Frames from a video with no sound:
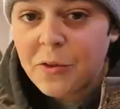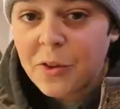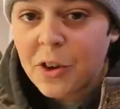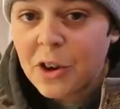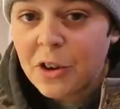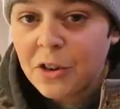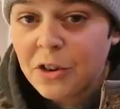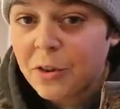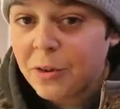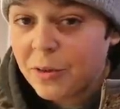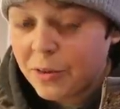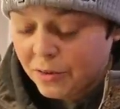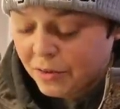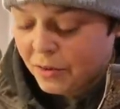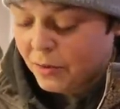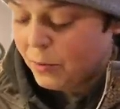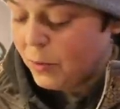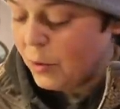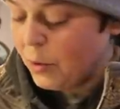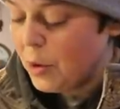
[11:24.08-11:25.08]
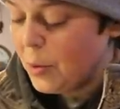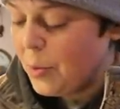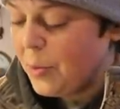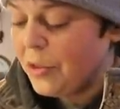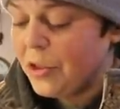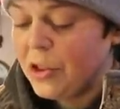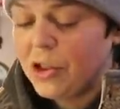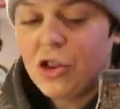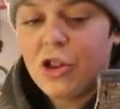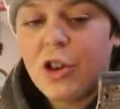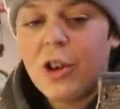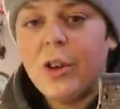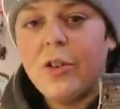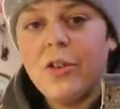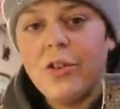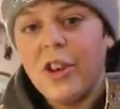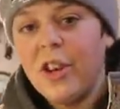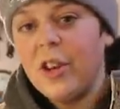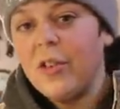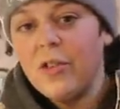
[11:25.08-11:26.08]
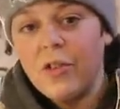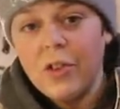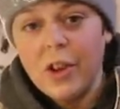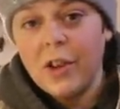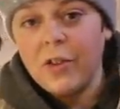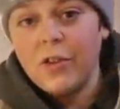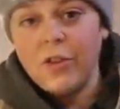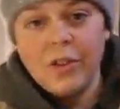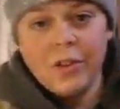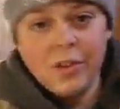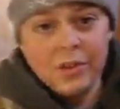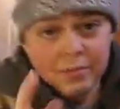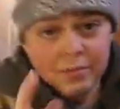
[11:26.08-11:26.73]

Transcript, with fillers: first, we're ripping the cheeks. it says.